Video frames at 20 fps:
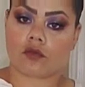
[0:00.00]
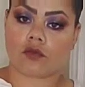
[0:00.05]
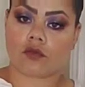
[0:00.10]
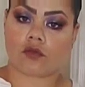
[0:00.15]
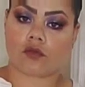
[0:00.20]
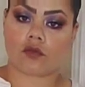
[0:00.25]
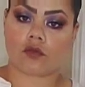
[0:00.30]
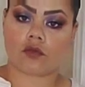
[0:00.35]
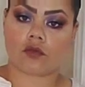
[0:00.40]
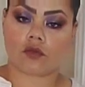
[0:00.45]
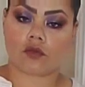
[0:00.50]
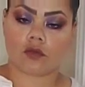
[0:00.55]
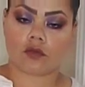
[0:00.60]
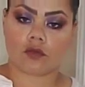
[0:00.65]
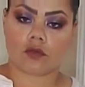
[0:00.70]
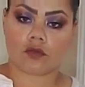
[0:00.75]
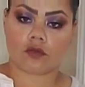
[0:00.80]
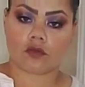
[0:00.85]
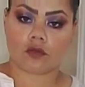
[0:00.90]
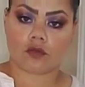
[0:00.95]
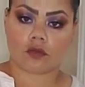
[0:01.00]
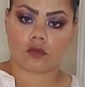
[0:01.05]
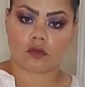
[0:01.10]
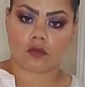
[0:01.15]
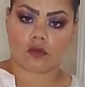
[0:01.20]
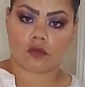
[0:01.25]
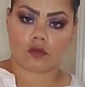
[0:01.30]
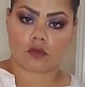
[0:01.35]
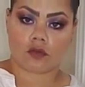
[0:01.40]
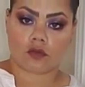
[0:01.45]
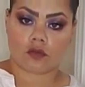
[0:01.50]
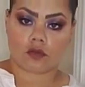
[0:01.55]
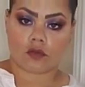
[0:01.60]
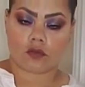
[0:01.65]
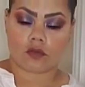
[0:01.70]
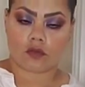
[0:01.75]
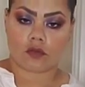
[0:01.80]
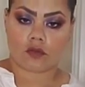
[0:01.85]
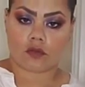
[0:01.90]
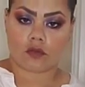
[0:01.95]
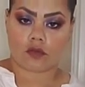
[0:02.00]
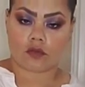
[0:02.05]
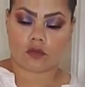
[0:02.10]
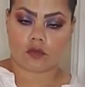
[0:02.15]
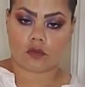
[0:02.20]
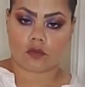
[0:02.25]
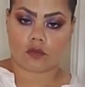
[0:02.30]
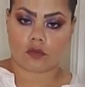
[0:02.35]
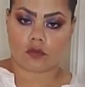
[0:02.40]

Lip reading: Nothing is said.